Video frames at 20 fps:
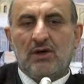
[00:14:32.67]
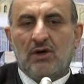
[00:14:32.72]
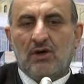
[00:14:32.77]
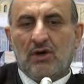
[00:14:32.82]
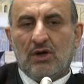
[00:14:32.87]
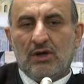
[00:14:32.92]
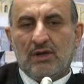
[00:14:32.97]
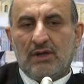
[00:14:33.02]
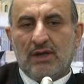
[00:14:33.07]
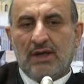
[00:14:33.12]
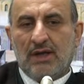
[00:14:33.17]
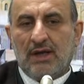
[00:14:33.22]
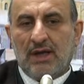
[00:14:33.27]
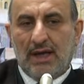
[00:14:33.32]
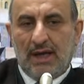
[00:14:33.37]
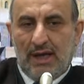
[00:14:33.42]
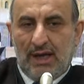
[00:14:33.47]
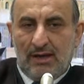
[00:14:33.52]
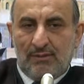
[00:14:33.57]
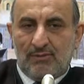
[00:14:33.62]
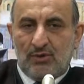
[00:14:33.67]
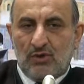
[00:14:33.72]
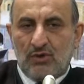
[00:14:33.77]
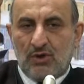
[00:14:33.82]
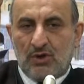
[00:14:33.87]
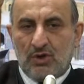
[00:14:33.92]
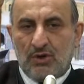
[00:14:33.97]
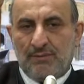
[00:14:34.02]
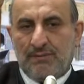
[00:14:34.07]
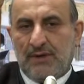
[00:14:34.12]
all the
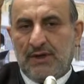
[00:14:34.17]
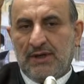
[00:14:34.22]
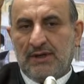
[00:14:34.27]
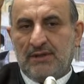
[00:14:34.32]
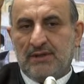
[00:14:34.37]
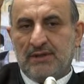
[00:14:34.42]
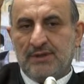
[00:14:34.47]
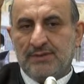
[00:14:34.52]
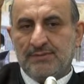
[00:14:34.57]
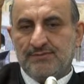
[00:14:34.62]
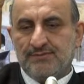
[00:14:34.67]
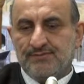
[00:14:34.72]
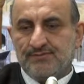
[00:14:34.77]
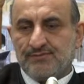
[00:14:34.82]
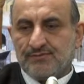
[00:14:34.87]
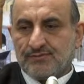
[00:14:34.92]
elbow completely.